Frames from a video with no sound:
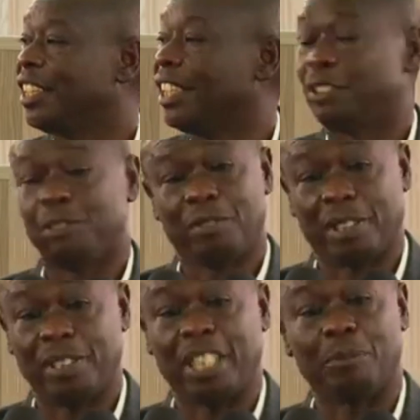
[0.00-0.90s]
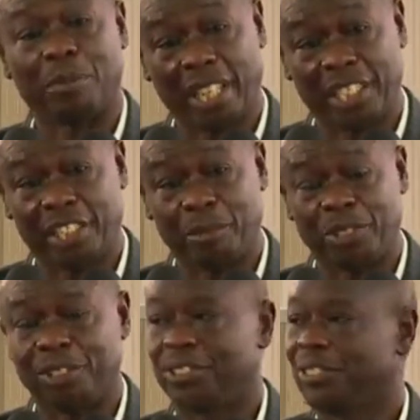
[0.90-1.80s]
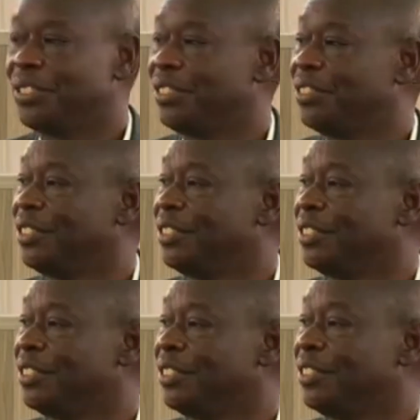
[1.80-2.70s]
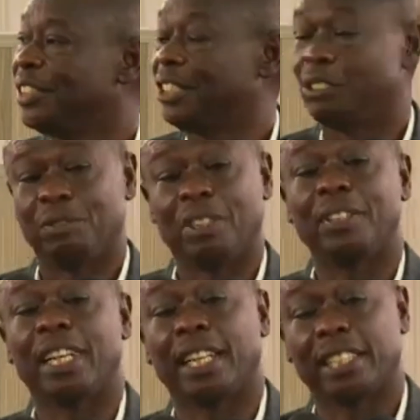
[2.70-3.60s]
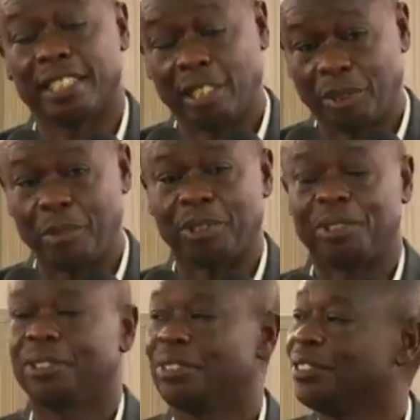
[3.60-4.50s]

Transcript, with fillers: that you found unpalatable, that you found unacceptable,